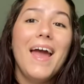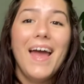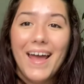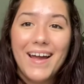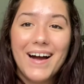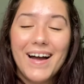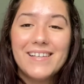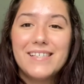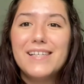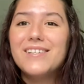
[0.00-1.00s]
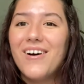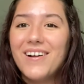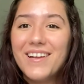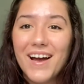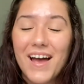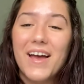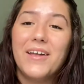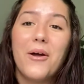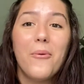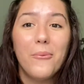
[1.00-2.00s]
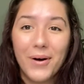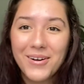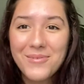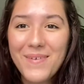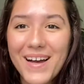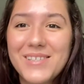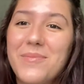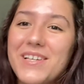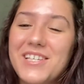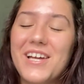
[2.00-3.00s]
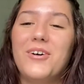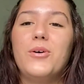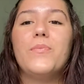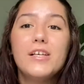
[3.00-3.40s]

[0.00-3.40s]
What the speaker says: Hey guys, it's Anja and welcome back to my channel.